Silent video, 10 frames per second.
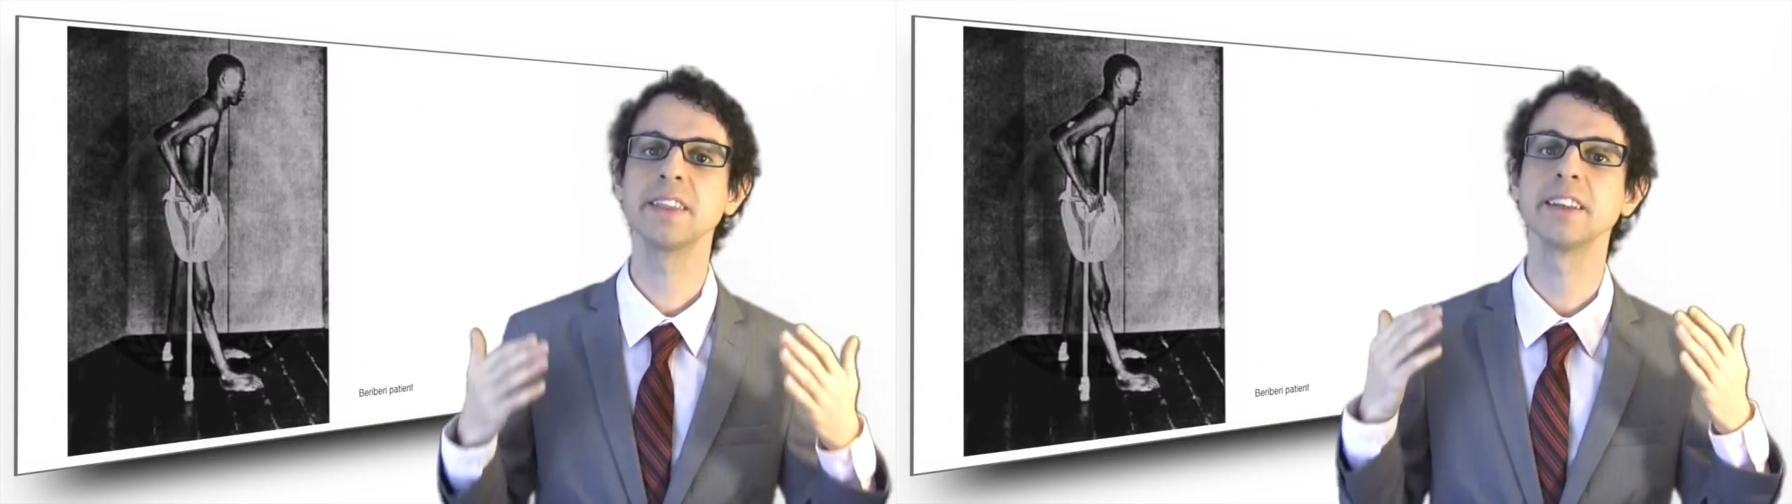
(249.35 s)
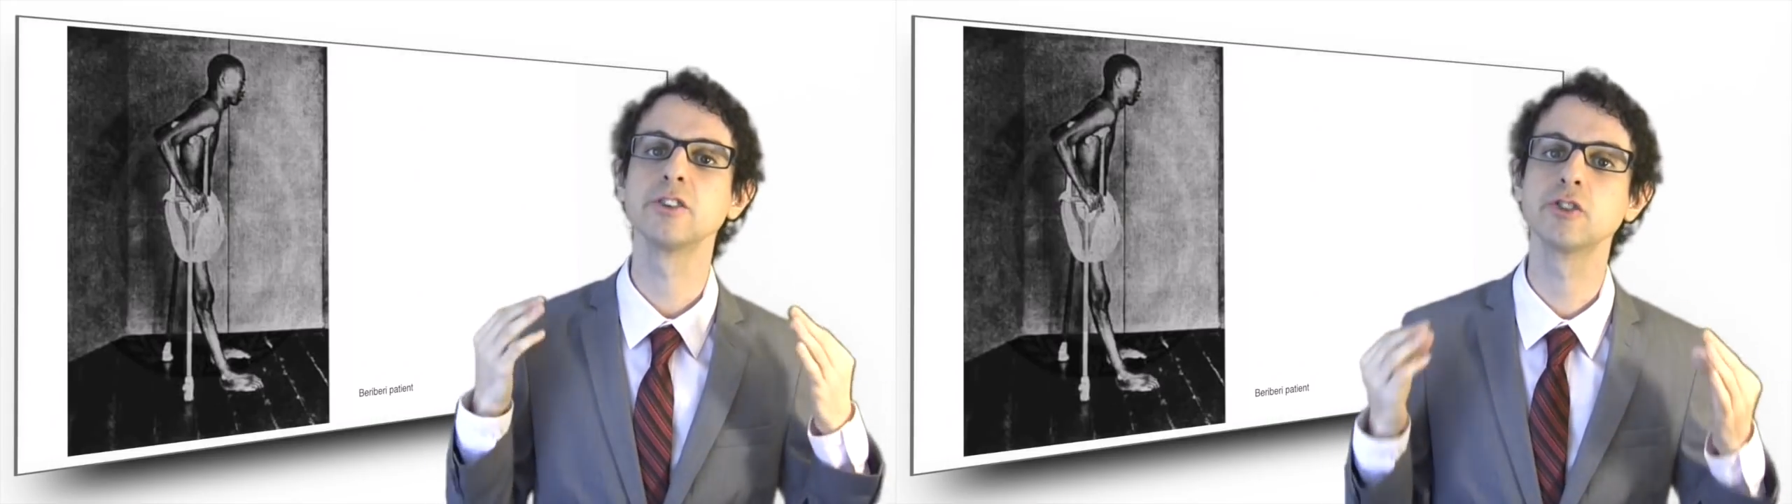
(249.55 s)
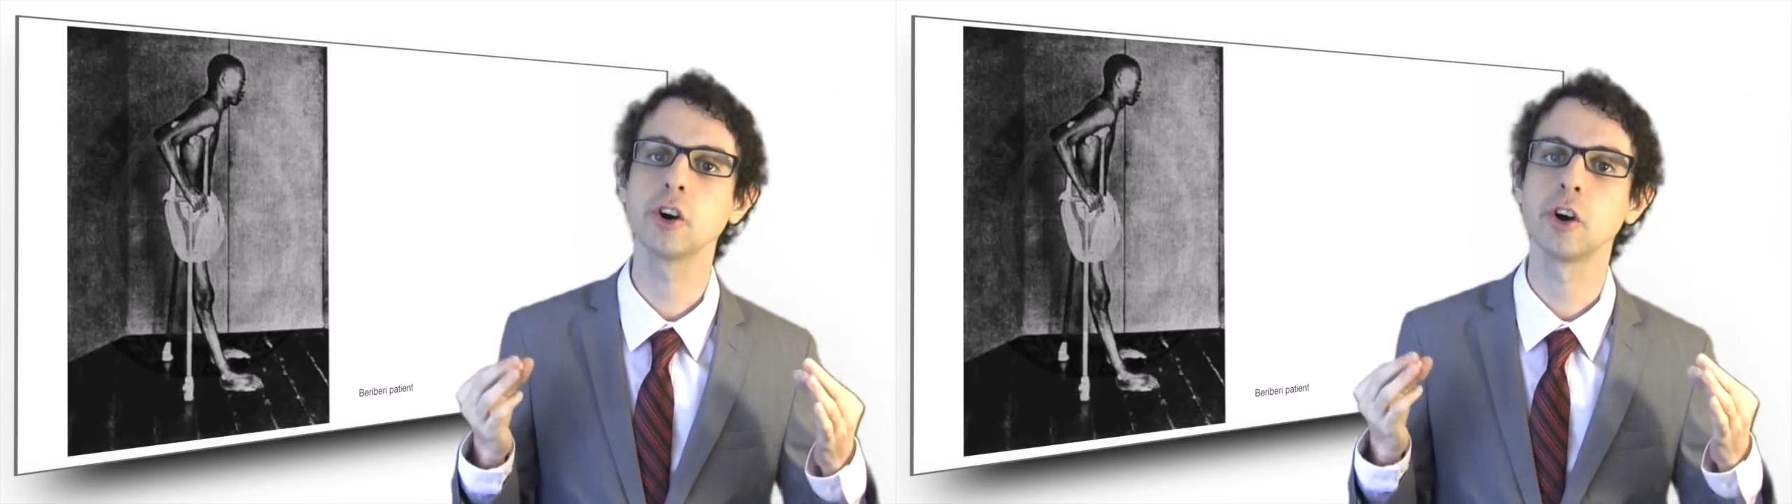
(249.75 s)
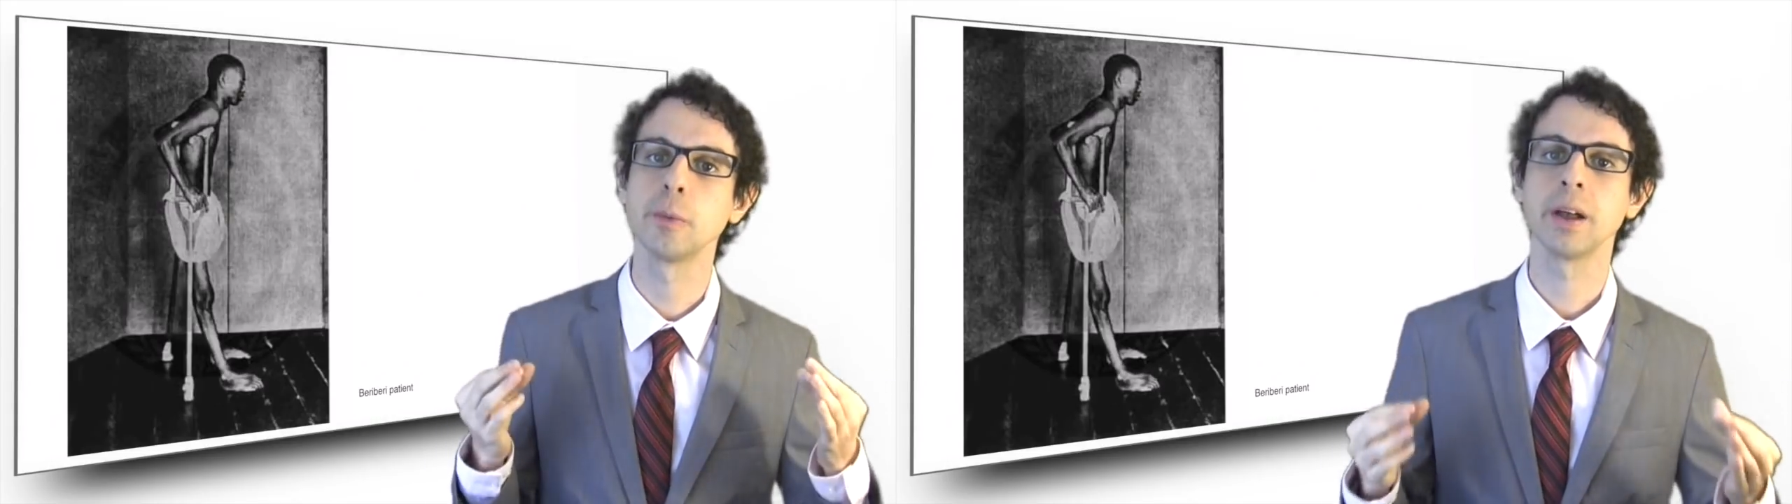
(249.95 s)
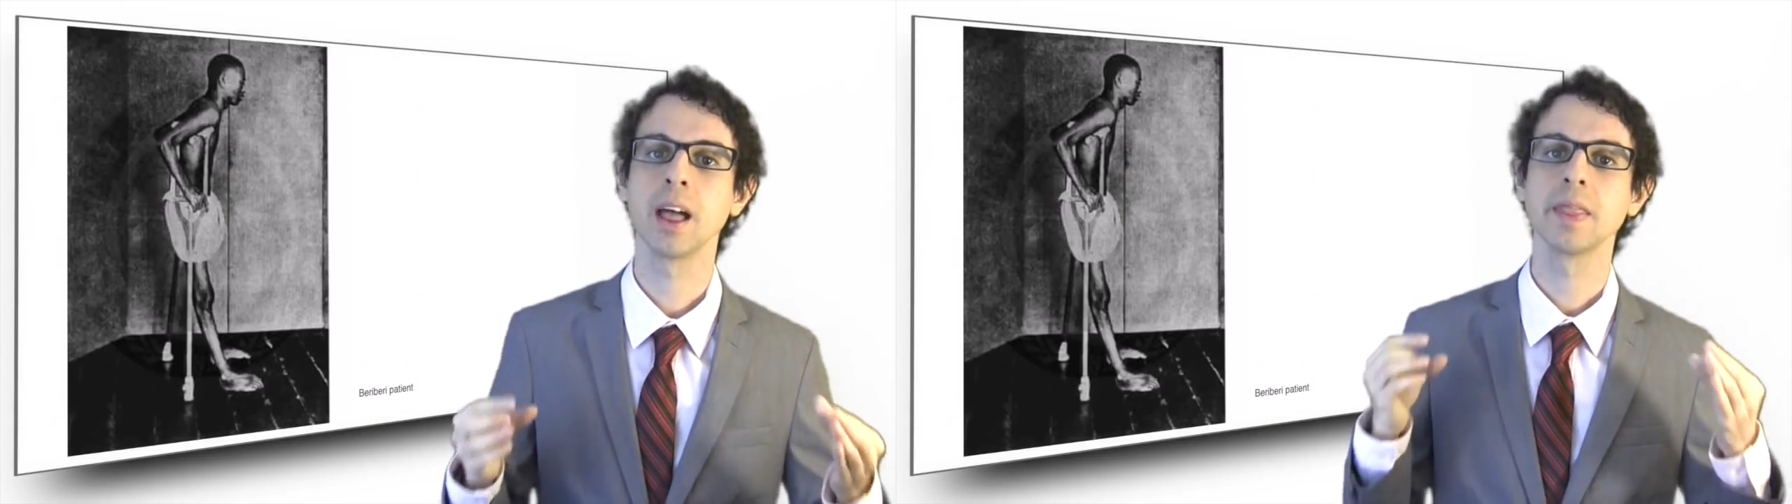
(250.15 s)
the
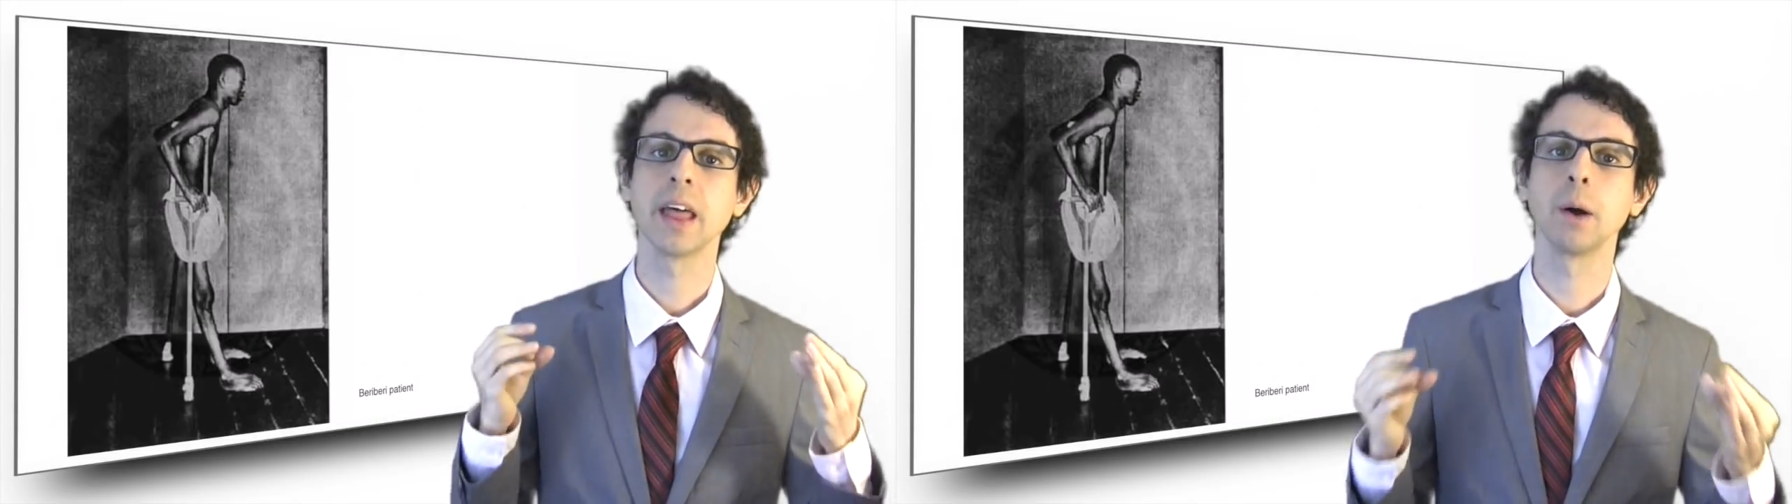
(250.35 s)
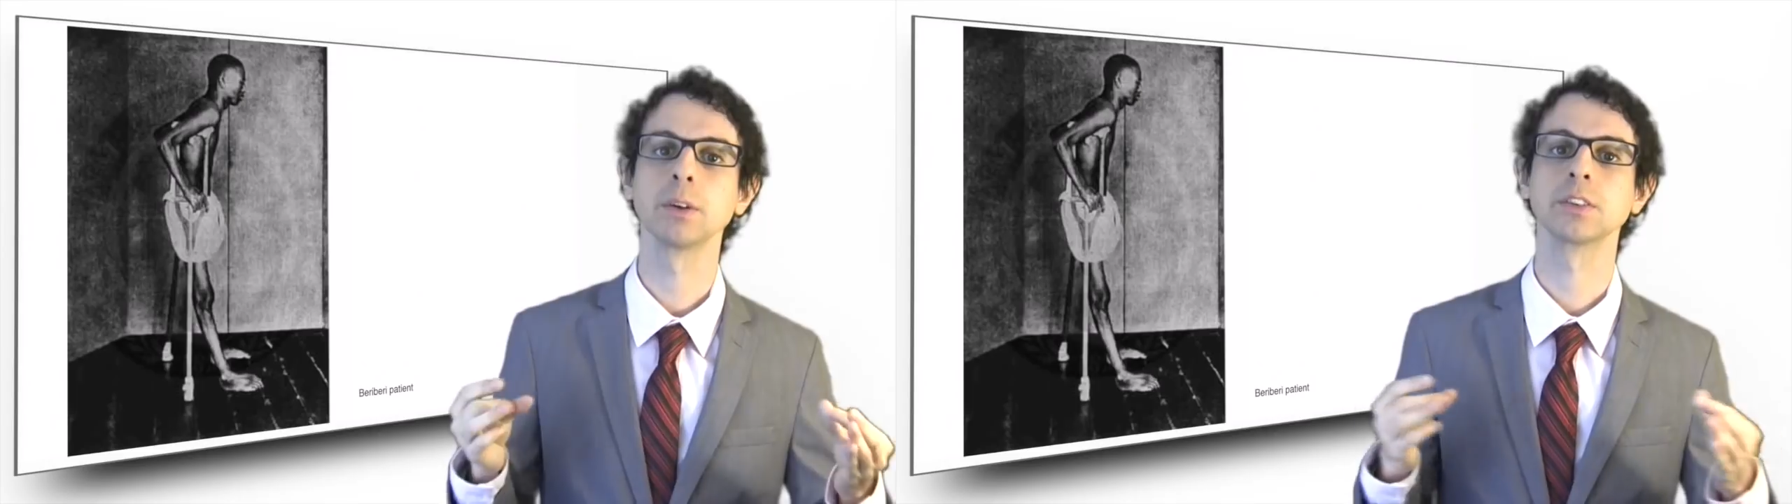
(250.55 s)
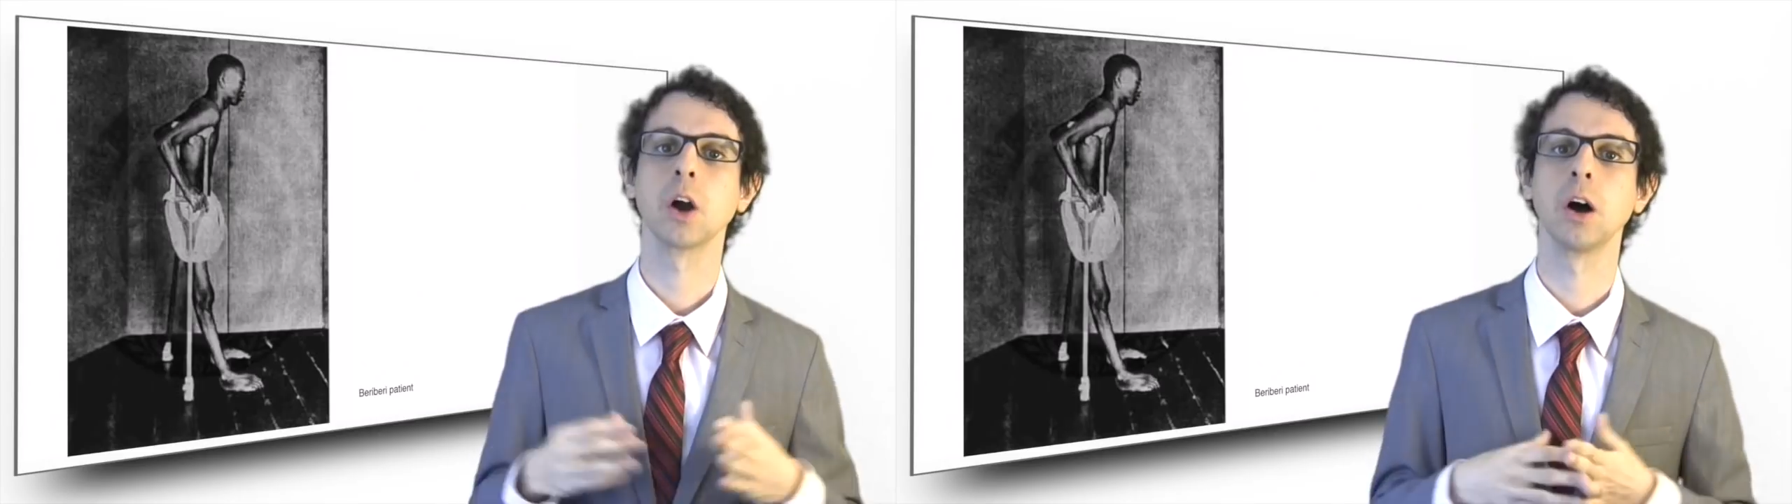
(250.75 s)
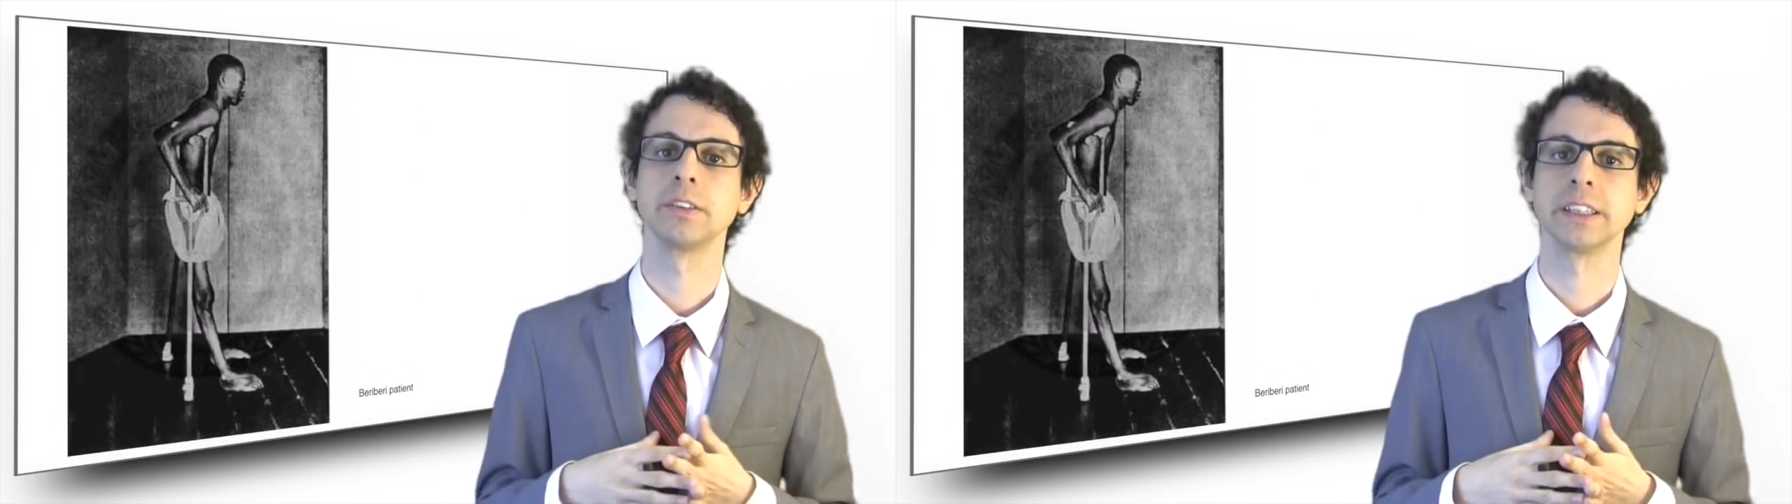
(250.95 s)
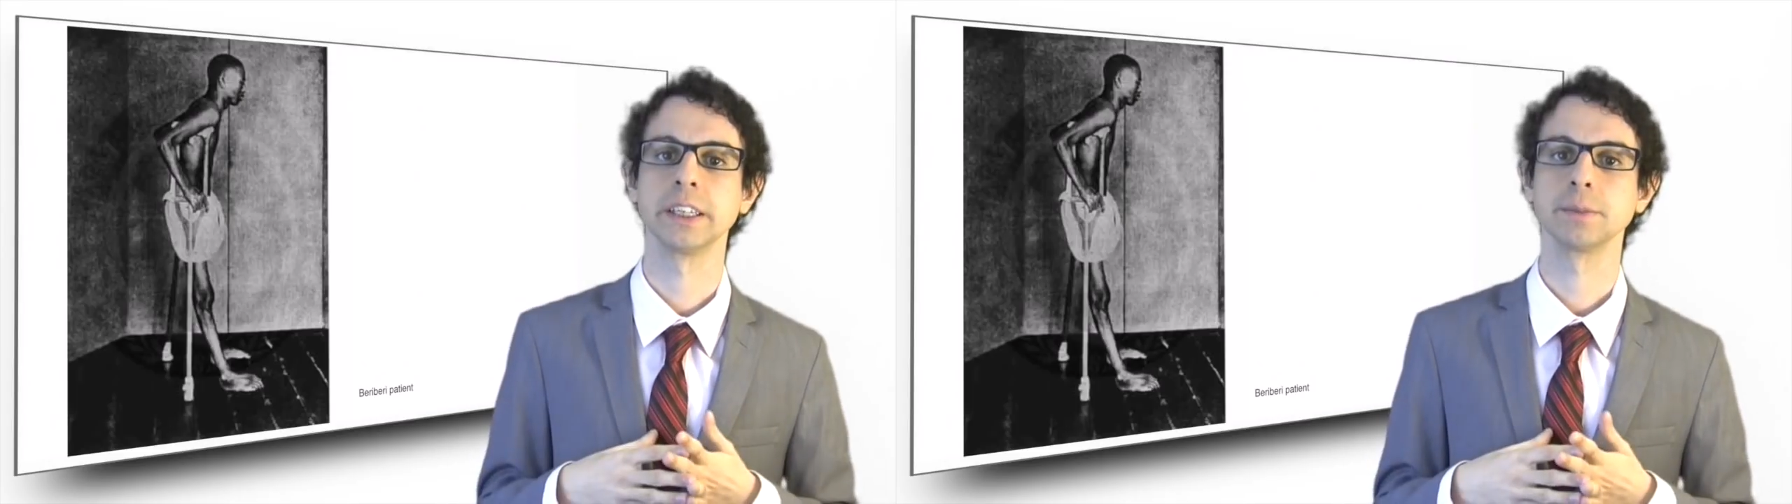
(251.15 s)
germ that was
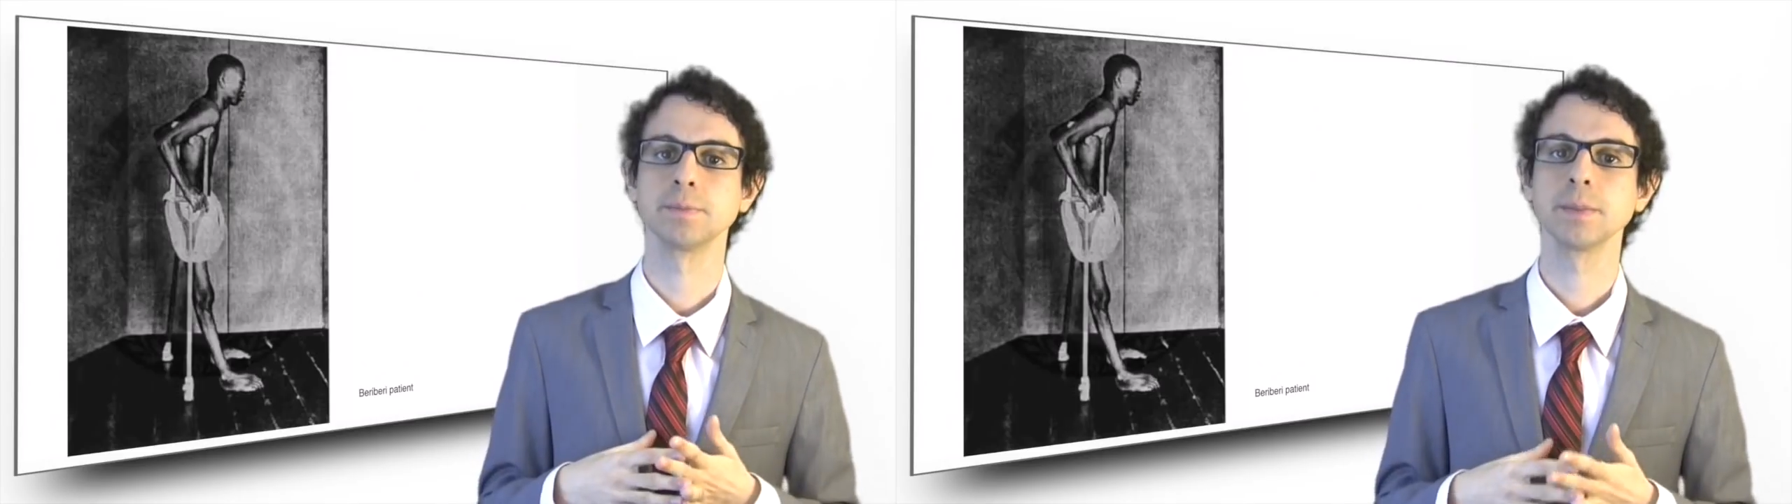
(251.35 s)
causing it.